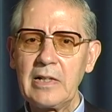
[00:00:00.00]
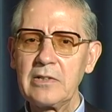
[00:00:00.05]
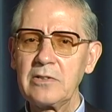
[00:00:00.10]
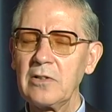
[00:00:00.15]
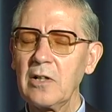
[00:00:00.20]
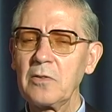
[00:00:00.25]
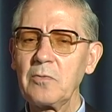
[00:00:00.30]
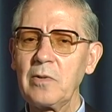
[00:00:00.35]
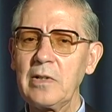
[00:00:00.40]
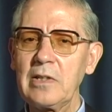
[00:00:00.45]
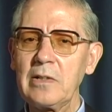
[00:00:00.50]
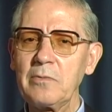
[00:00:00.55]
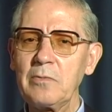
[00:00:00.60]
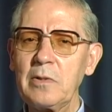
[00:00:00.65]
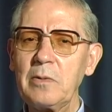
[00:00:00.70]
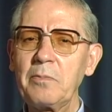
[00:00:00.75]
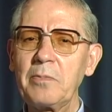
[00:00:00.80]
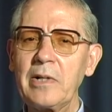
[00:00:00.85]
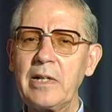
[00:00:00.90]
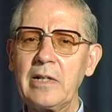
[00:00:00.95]
not whether
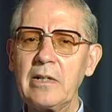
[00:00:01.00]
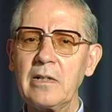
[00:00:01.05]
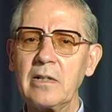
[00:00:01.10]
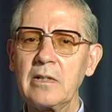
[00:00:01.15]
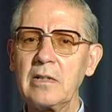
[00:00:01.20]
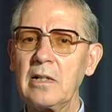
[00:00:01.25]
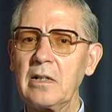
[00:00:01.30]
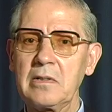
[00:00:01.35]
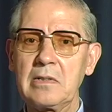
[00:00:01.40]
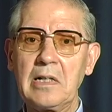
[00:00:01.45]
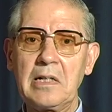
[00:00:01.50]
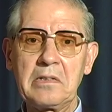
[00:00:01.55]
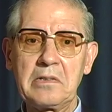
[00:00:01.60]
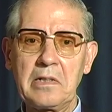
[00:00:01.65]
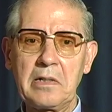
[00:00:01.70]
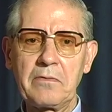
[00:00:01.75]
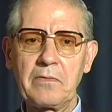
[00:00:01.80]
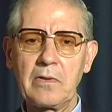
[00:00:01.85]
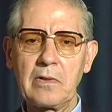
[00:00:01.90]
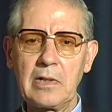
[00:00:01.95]
we pray or not. I
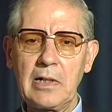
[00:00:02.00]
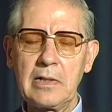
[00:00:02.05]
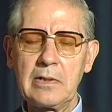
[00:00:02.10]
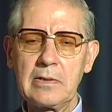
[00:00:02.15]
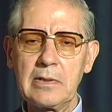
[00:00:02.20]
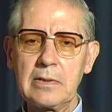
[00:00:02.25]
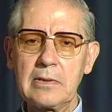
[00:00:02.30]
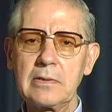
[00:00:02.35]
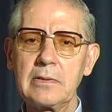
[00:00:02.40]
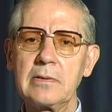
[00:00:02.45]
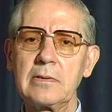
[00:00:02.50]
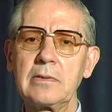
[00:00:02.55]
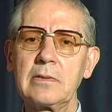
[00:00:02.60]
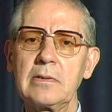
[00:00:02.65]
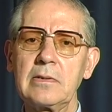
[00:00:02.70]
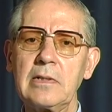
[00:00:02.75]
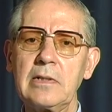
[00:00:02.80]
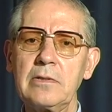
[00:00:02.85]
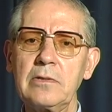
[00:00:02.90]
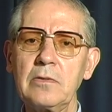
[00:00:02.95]
take for granted
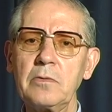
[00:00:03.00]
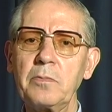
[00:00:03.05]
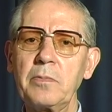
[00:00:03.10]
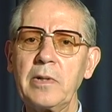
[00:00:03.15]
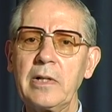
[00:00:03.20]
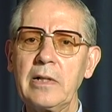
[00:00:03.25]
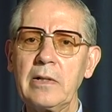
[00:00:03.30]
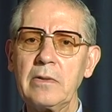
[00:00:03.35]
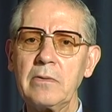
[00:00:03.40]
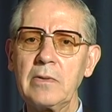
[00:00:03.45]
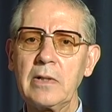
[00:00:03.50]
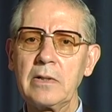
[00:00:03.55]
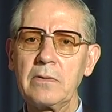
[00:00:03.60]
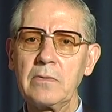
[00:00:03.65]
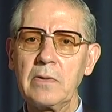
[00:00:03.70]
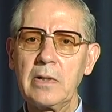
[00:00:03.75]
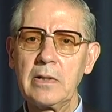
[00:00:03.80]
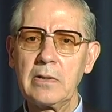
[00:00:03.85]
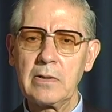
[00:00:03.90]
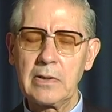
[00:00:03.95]
that you pray one
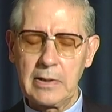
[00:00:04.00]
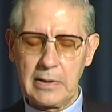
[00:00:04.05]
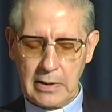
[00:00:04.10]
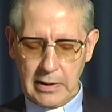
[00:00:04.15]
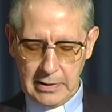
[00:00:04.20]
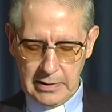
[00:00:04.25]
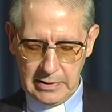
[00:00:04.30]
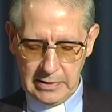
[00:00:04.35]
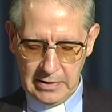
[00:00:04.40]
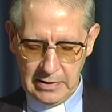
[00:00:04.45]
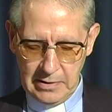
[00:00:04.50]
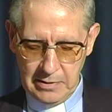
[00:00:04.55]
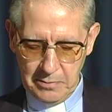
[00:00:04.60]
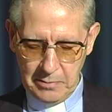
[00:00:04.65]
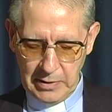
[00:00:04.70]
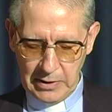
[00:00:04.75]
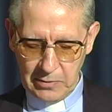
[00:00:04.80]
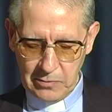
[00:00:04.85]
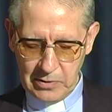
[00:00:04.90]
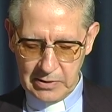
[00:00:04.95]
way or another.
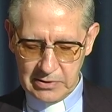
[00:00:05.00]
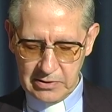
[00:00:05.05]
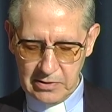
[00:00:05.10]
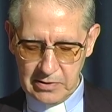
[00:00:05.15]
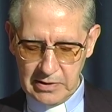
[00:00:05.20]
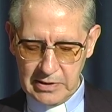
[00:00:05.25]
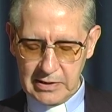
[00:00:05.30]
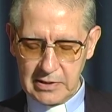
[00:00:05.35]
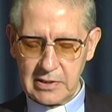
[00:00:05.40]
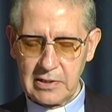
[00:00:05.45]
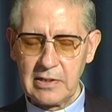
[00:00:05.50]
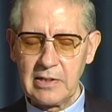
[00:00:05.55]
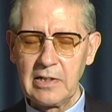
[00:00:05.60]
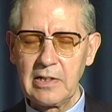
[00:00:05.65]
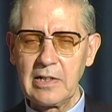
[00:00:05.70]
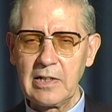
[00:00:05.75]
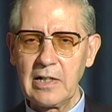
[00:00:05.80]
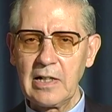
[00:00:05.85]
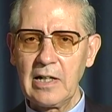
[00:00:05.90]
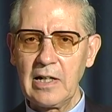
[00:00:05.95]
My question is,
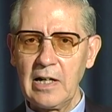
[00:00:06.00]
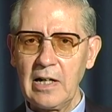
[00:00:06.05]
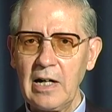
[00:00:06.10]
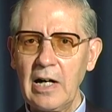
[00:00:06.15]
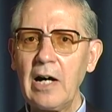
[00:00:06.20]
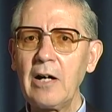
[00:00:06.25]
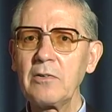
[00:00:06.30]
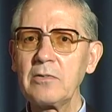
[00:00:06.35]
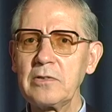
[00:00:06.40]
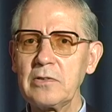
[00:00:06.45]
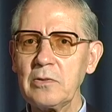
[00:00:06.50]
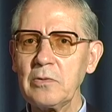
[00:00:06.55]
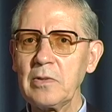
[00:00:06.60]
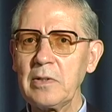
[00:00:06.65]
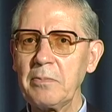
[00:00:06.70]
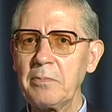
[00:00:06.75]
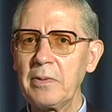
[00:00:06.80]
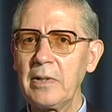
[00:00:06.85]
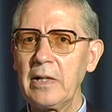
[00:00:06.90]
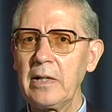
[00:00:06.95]
how do we
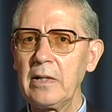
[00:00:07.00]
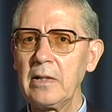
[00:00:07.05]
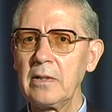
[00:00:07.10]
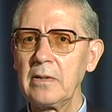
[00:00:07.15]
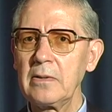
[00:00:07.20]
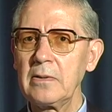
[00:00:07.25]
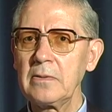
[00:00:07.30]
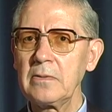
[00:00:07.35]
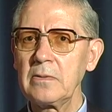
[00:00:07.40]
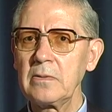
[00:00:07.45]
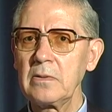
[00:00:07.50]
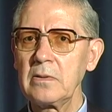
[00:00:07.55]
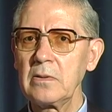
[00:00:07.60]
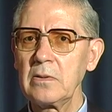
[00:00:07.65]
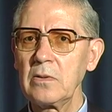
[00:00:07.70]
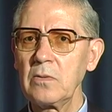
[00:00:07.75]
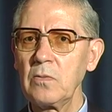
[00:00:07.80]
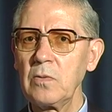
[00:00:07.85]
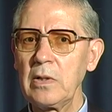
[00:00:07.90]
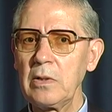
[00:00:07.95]
pray? No?
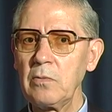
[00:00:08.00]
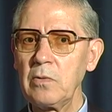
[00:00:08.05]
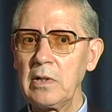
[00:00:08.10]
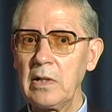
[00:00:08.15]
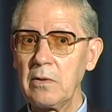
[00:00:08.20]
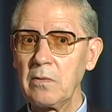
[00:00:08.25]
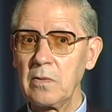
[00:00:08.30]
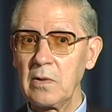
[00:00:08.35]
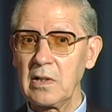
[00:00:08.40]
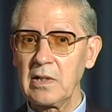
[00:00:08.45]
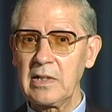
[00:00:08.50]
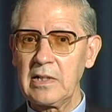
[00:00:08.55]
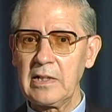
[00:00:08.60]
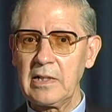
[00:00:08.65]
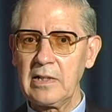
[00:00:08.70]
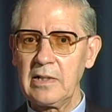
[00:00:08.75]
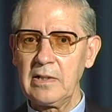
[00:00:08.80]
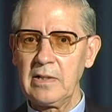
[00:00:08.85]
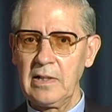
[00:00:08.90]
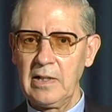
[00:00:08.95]
When we are
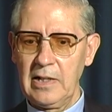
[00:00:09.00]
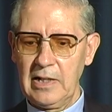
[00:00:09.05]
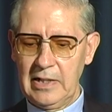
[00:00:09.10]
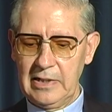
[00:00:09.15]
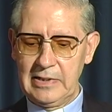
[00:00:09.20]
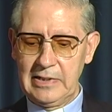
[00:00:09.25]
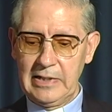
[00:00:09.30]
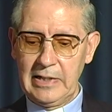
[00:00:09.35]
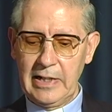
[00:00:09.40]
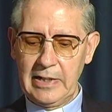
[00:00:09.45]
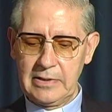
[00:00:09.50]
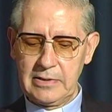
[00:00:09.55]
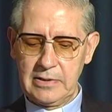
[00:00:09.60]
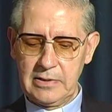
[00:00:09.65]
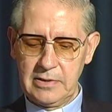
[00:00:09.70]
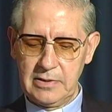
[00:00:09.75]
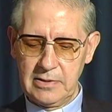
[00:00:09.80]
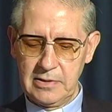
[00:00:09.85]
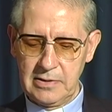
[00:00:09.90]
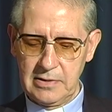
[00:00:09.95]
working at the edge
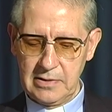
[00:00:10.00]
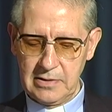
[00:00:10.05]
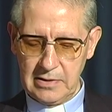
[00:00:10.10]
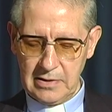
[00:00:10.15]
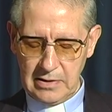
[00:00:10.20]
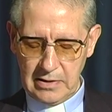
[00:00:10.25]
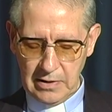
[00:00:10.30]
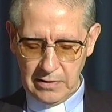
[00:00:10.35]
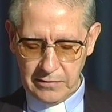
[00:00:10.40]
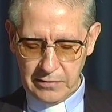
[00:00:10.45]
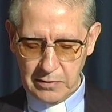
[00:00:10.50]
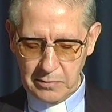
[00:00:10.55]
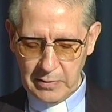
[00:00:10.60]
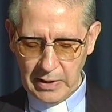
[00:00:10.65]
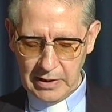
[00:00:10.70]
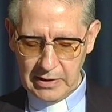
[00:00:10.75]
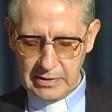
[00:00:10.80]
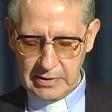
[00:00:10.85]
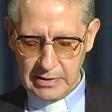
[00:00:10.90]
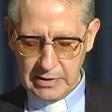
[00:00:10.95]
of
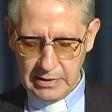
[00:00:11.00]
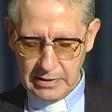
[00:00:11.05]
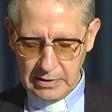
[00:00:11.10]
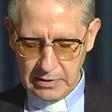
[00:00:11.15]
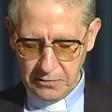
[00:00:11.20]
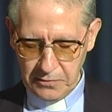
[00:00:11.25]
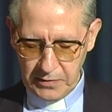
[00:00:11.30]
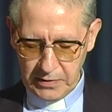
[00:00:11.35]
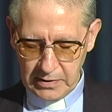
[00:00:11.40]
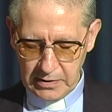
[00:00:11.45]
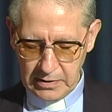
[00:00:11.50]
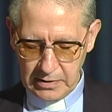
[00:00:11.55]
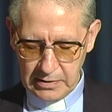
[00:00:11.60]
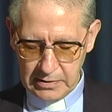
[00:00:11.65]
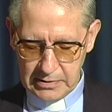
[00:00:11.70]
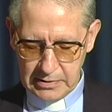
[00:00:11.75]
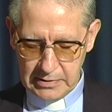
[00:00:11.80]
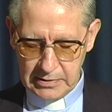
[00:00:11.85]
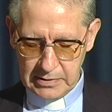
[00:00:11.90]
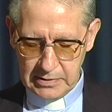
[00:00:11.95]
humanity in difficult
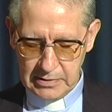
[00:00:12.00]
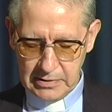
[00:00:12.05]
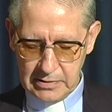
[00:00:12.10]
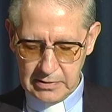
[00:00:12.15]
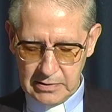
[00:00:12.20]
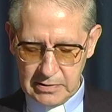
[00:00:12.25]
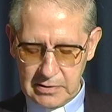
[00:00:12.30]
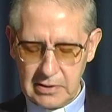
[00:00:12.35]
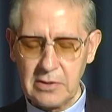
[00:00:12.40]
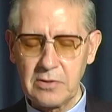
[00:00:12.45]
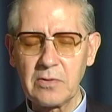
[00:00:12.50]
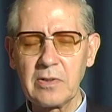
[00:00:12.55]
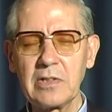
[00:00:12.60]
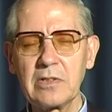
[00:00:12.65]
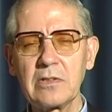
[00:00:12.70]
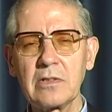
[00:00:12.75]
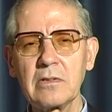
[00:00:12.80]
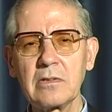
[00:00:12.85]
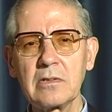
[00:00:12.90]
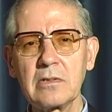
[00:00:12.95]

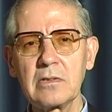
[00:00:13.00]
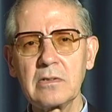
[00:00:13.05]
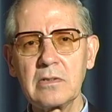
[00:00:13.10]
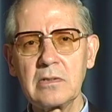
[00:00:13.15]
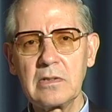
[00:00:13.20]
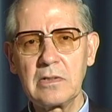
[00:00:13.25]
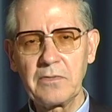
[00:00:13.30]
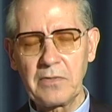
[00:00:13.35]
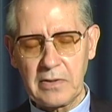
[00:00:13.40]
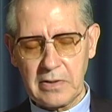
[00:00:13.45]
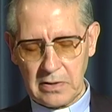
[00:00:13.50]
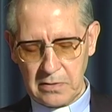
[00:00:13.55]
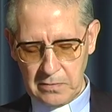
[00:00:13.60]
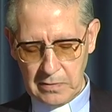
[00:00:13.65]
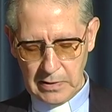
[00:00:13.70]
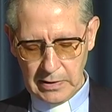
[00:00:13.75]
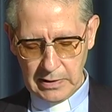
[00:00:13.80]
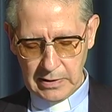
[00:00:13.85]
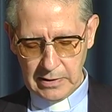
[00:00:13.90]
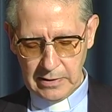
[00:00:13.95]
situations, difficult
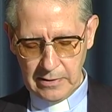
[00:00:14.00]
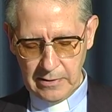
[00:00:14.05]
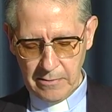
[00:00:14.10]
work,